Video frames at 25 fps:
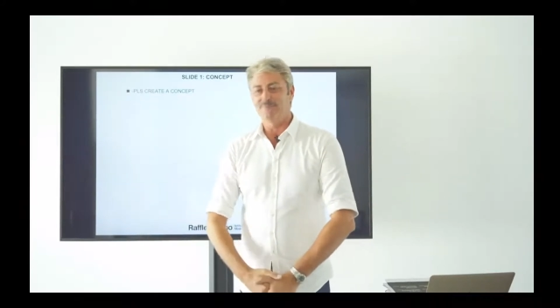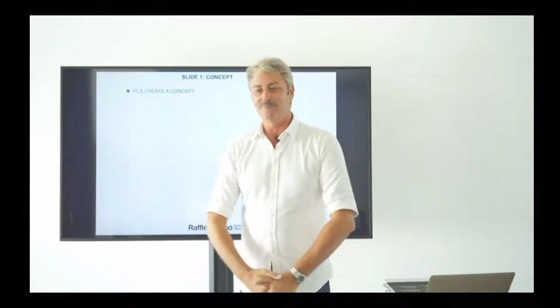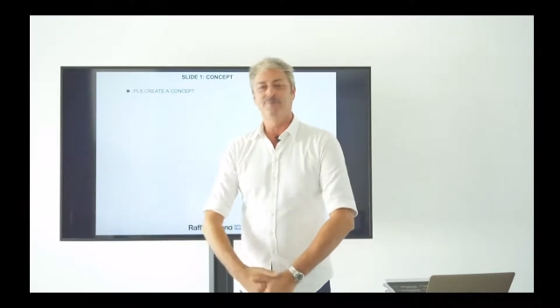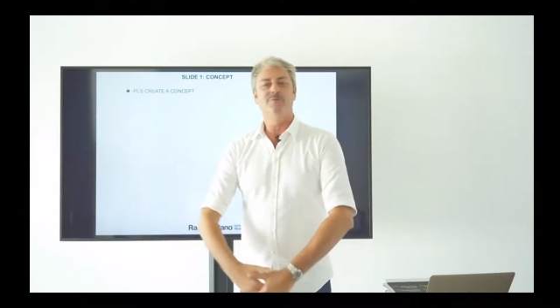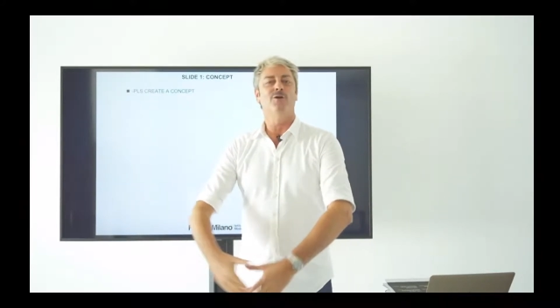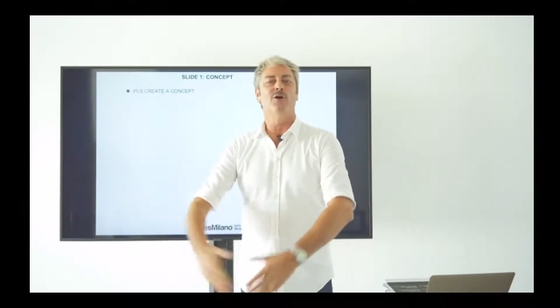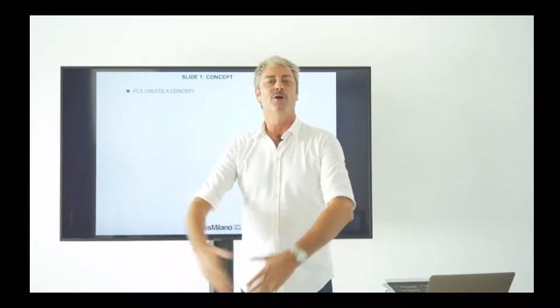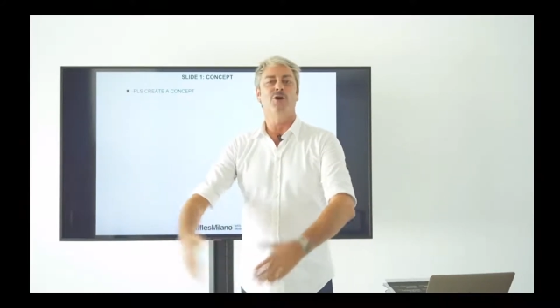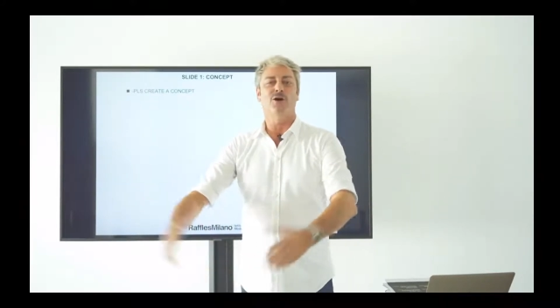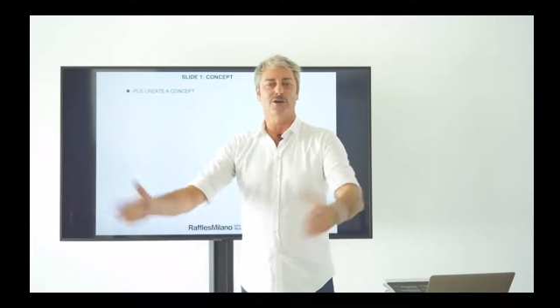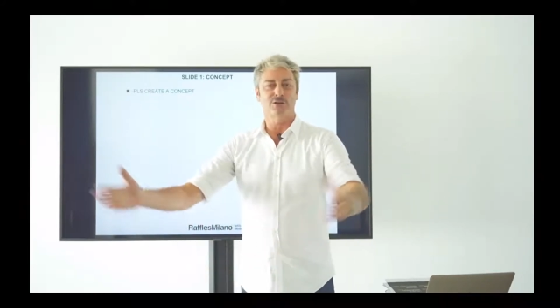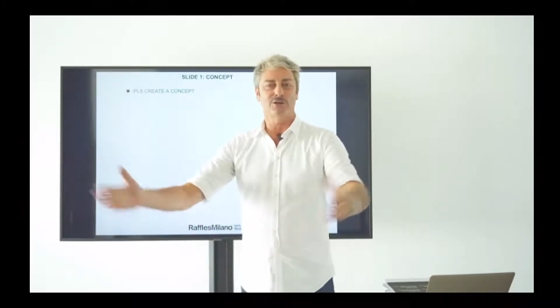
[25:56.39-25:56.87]

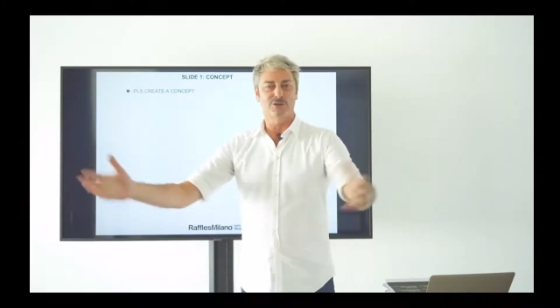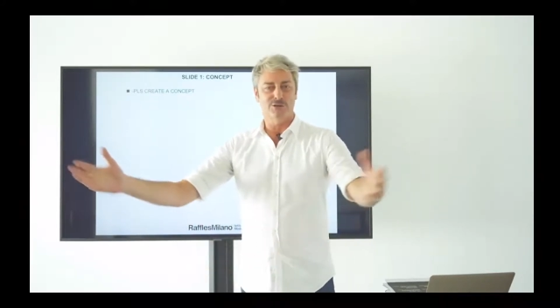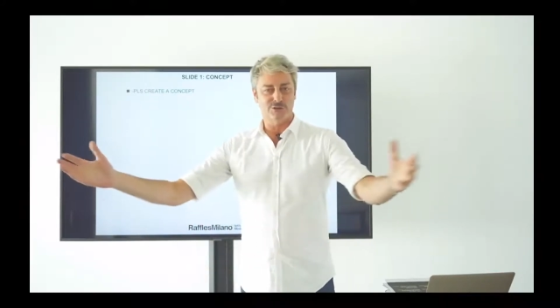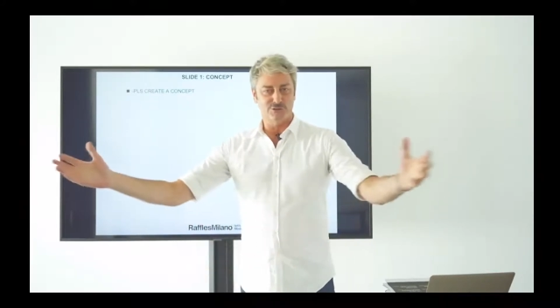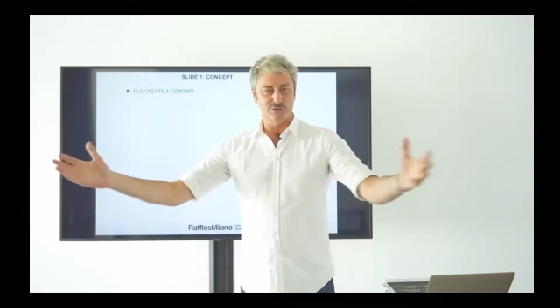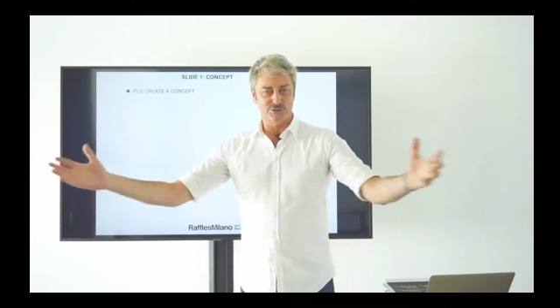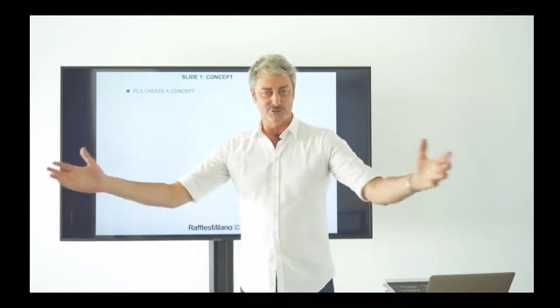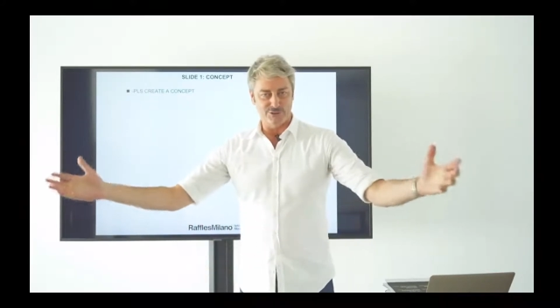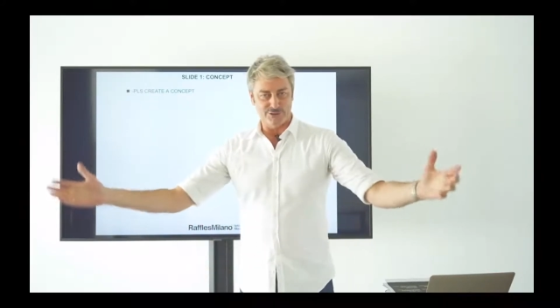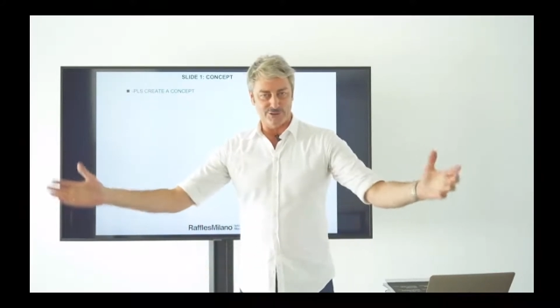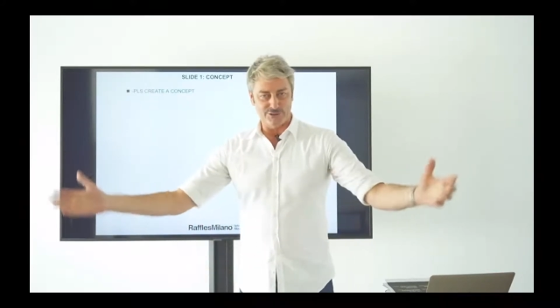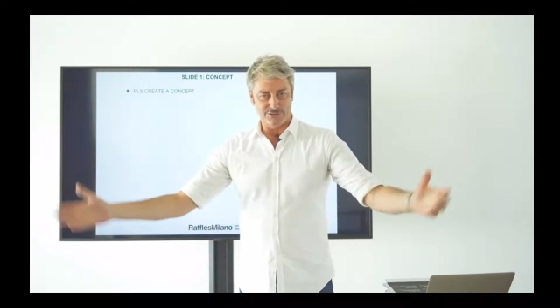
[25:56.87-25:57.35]

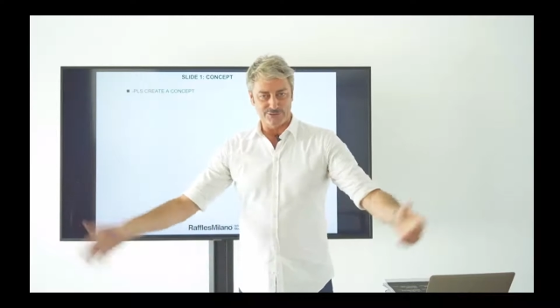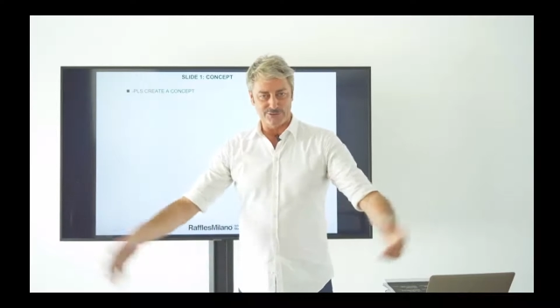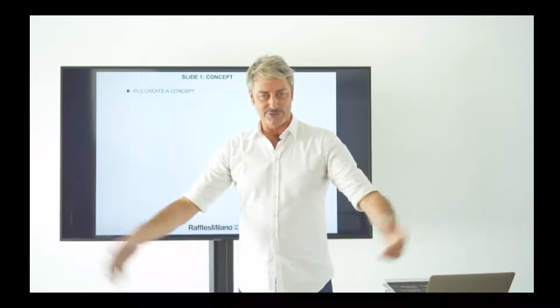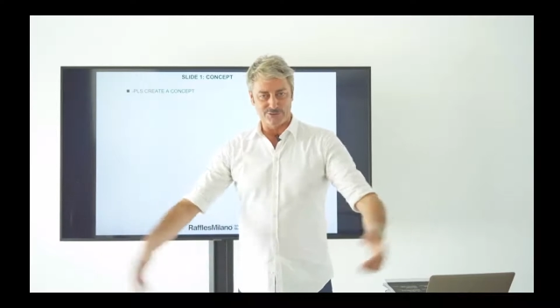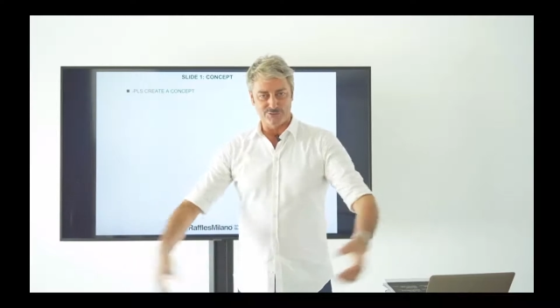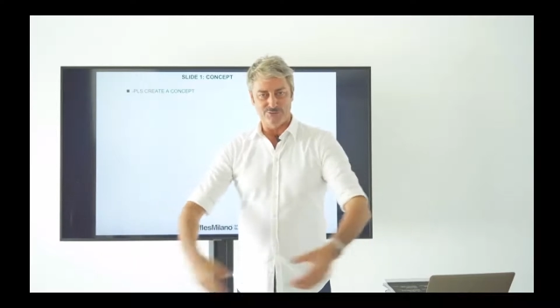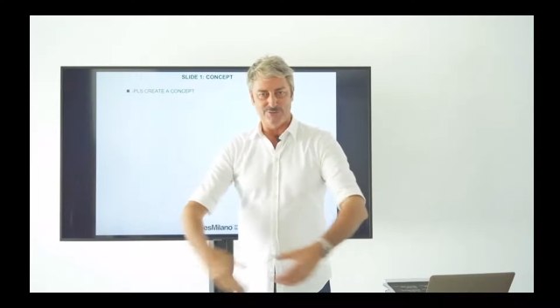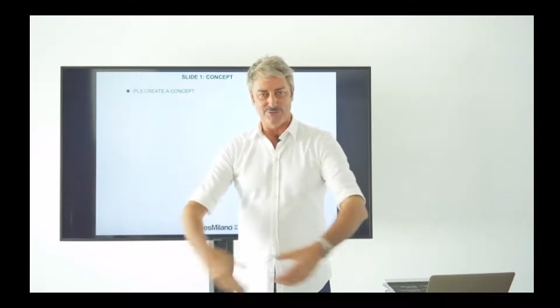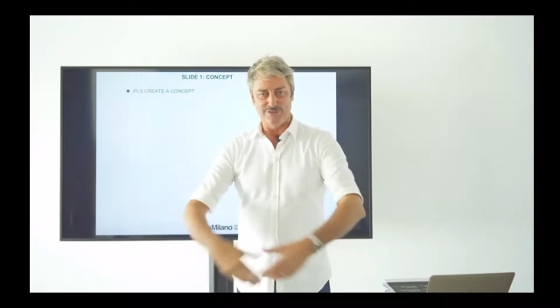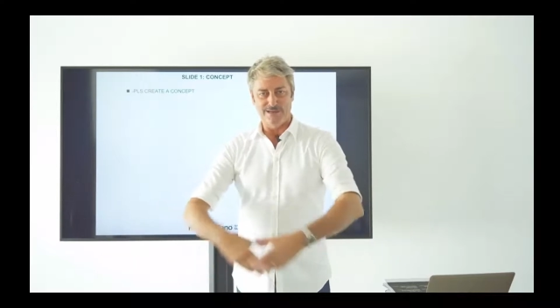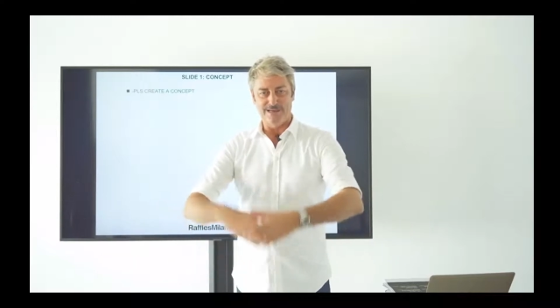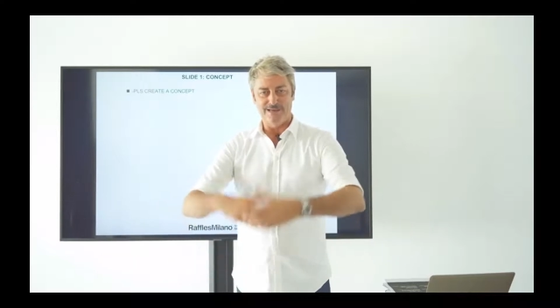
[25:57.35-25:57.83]
furniture
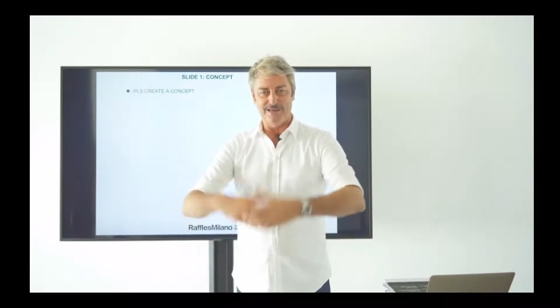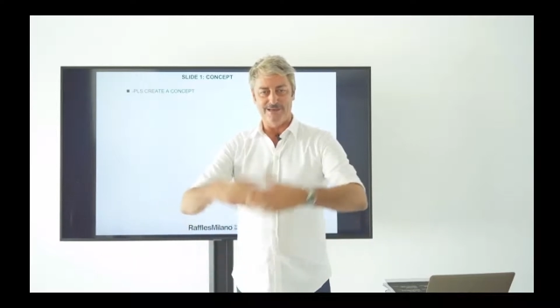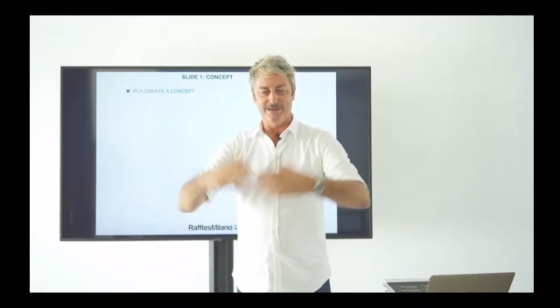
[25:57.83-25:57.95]
to